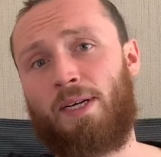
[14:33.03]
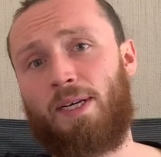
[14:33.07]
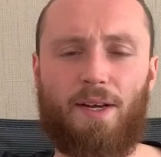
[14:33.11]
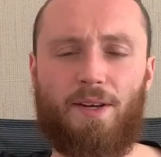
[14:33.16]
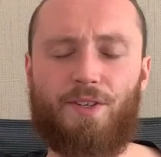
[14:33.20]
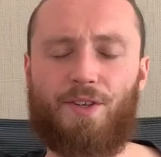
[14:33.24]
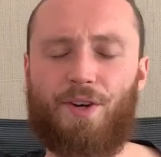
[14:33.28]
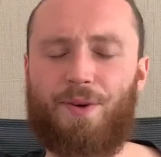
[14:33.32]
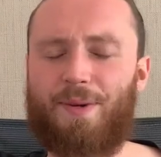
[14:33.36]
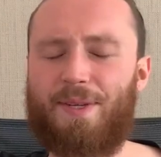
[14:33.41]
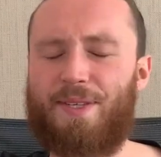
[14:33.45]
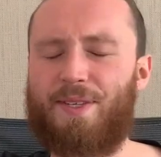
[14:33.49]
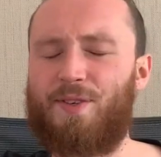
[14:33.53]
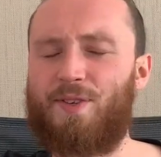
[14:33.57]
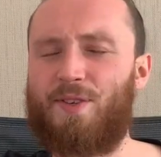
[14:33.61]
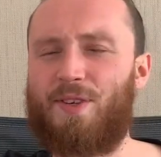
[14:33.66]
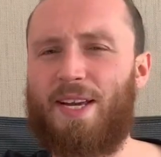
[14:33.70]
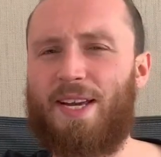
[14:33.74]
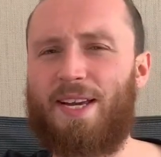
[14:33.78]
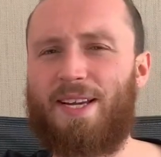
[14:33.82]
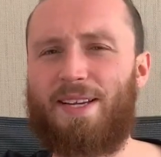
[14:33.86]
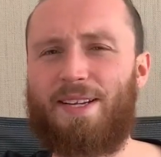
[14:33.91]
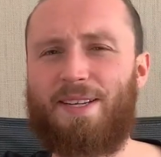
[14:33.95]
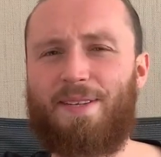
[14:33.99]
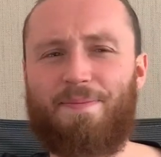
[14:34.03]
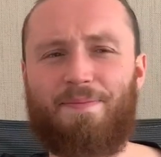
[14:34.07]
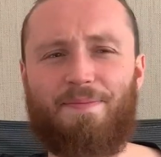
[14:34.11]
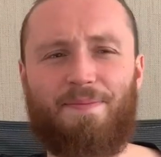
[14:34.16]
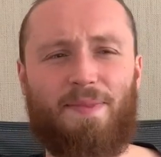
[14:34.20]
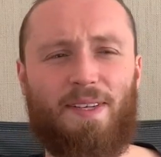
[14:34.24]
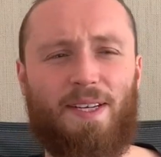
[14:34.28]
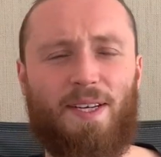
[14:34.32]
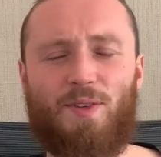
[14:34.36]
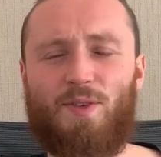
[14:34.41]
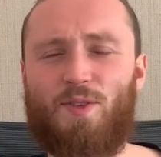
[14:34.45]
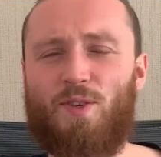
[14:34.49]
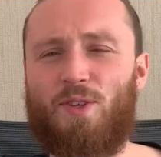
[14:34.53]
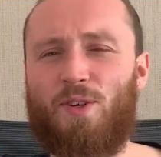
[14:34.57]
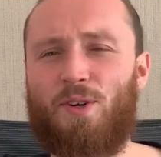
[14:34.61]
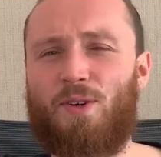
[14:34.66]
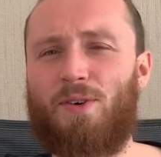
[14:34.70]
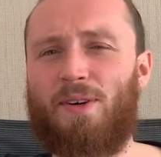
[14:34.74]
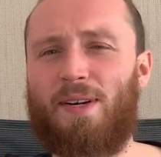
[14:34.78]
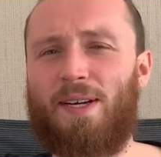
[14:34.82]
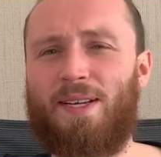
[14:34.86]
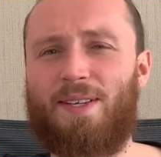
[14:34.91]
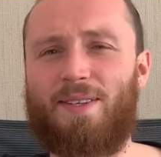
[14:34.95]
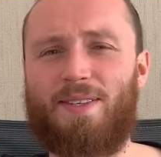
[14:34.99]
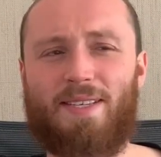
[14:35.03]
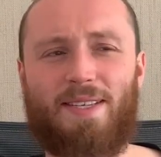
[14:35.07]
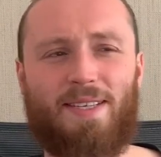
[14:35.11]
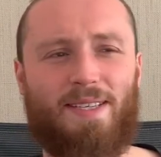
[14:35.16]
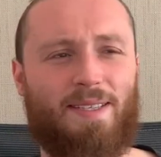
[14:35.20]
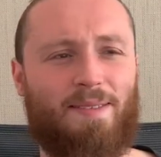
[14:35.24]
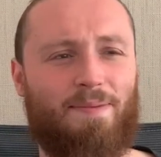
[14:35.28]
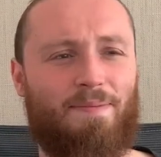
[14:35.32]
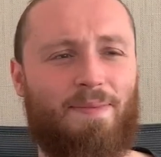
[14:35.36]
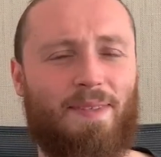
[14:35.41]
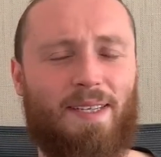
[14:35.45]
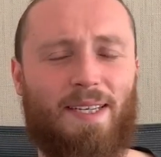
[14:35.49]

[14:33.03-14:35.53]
So instead, historians are